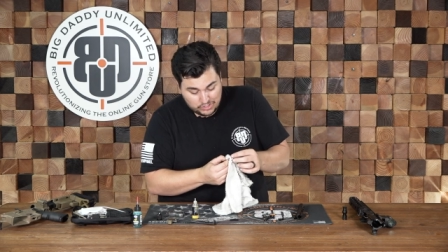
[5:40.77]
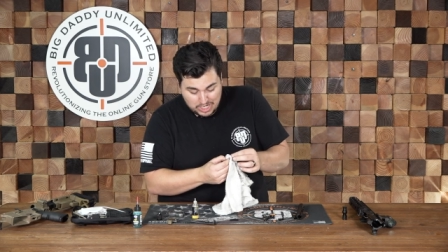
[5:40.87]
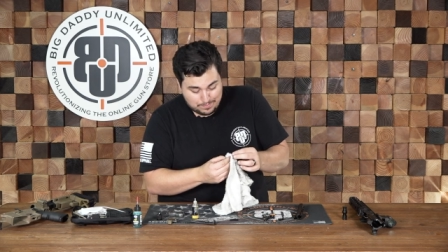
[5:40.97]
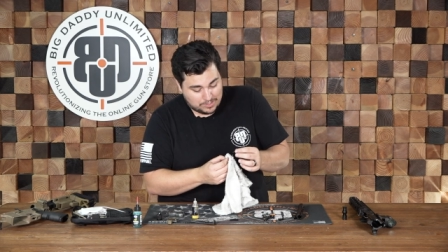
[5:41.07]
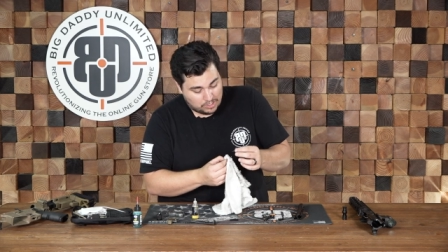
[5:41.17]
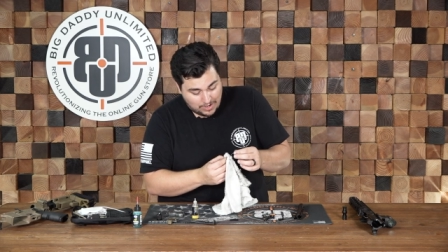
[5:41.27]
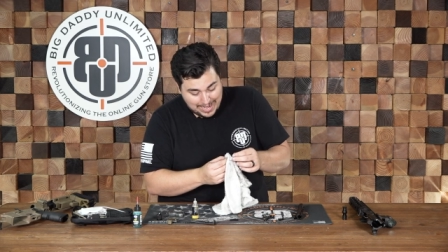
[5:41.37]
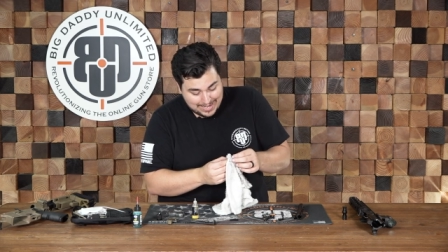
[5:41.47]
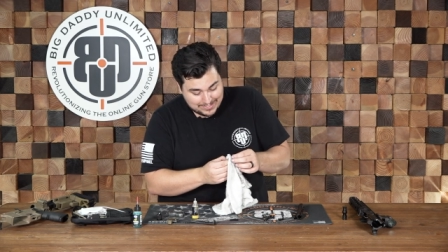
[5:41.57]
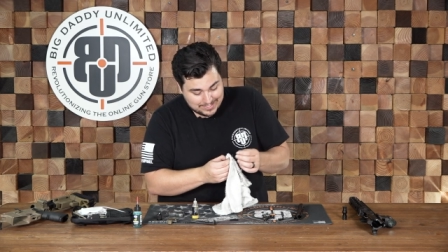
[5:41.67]
chipped,
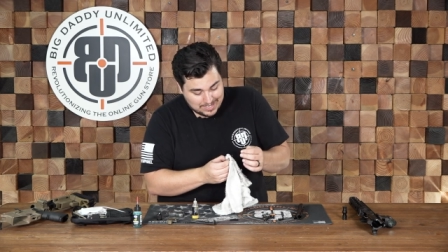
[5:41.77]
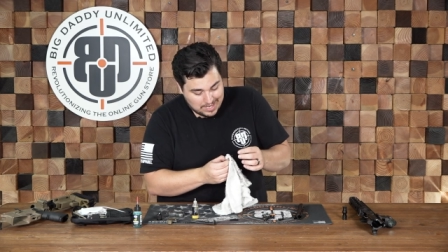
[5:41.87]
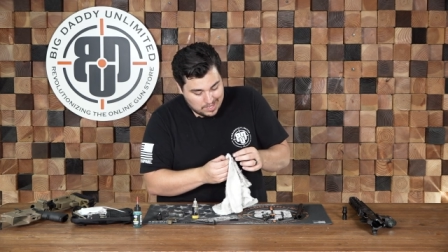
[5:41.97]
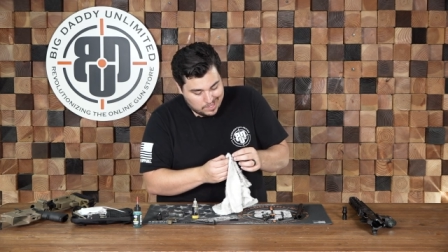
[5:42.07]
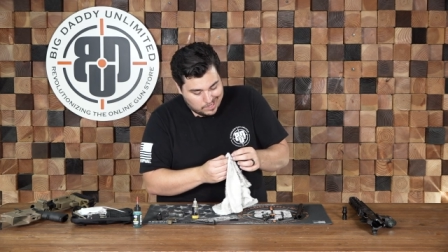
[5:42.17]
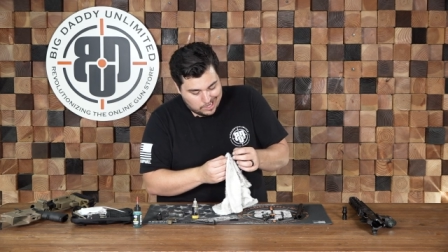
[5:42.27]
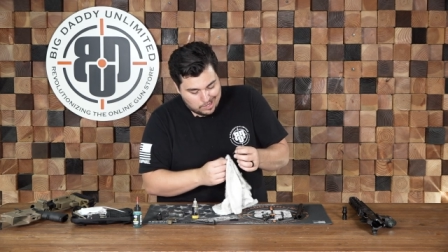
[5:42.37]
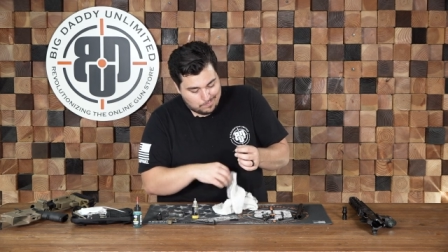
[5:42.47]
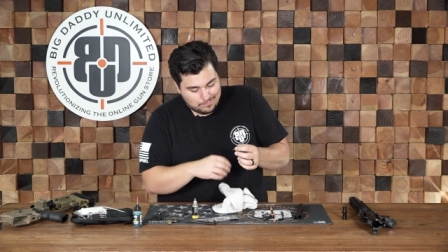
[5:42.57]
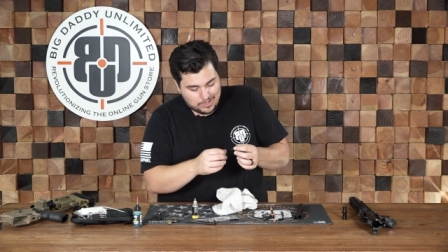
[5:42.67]
cracked.
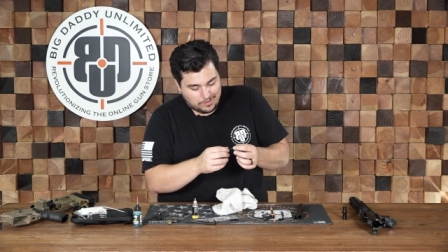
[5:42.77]
Um, you